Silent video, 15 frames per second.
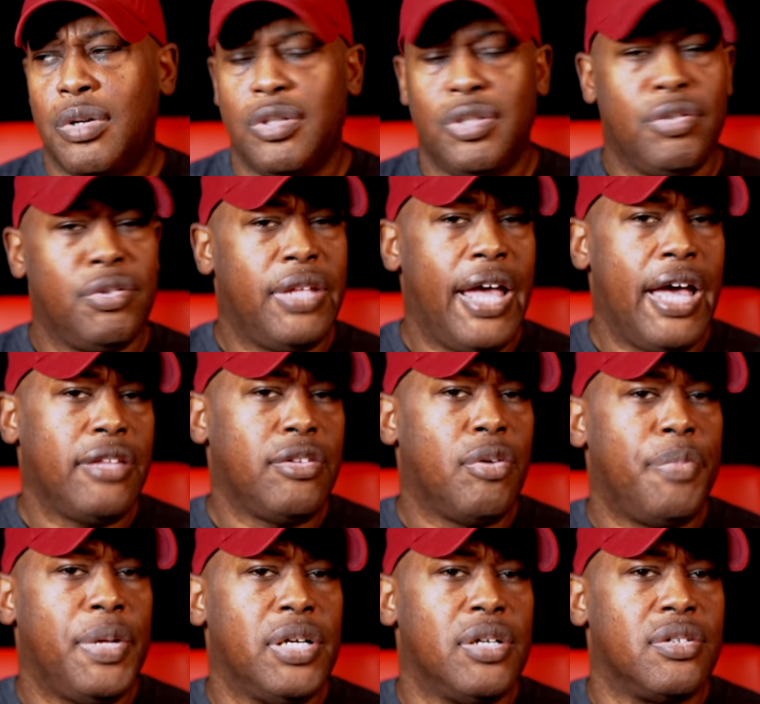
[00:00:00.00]
you didn't have
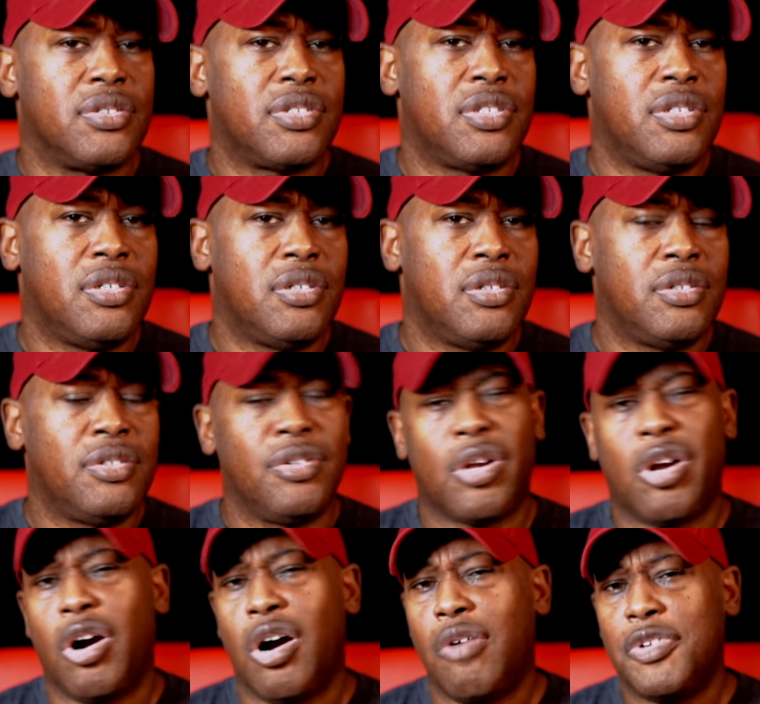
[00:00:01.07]
no bills? Your
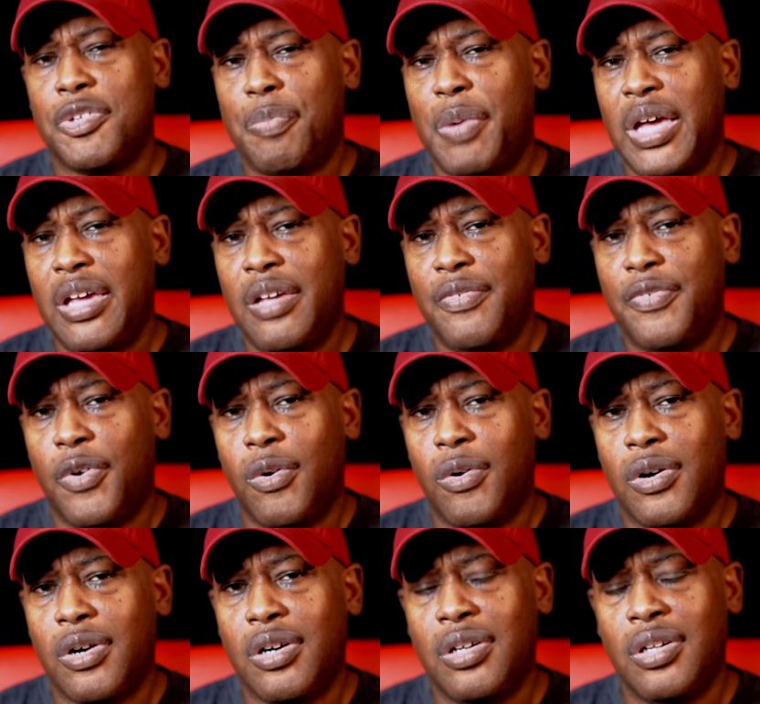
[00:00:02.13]
car was paid
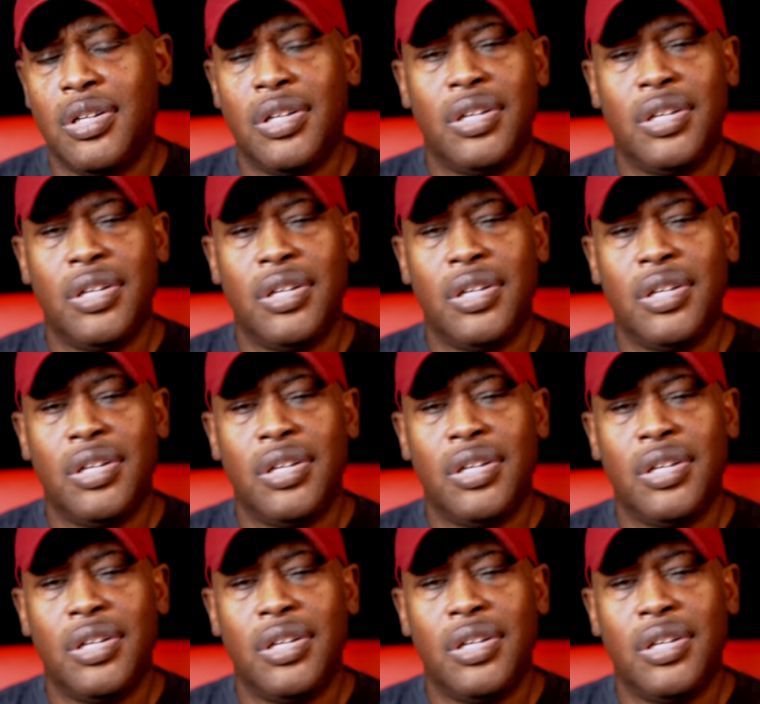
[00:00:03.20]
for.